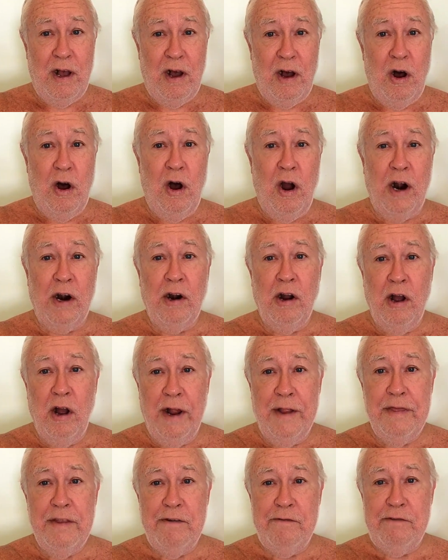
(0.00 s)
are
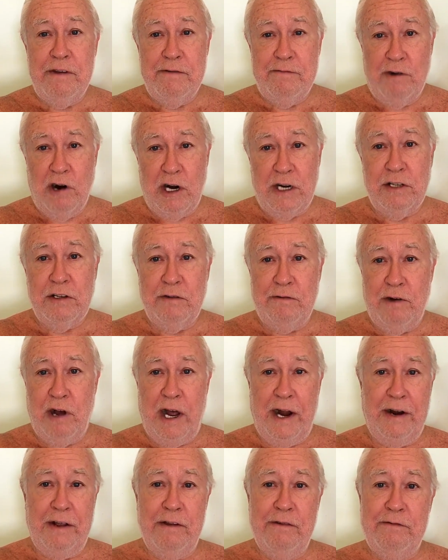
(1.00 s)
on the
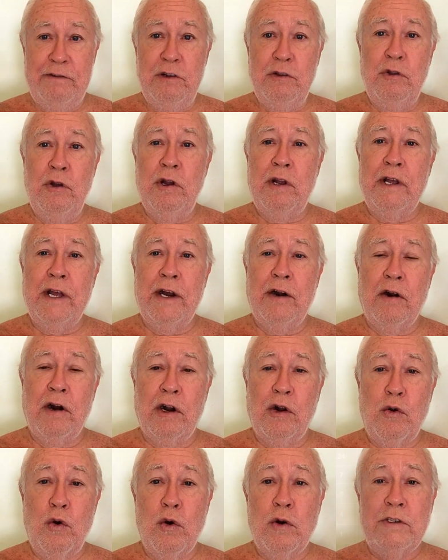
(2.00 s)
vivartavada. If you look at our
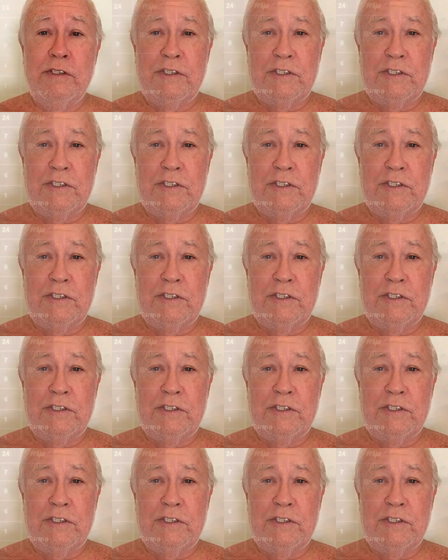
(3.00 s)
course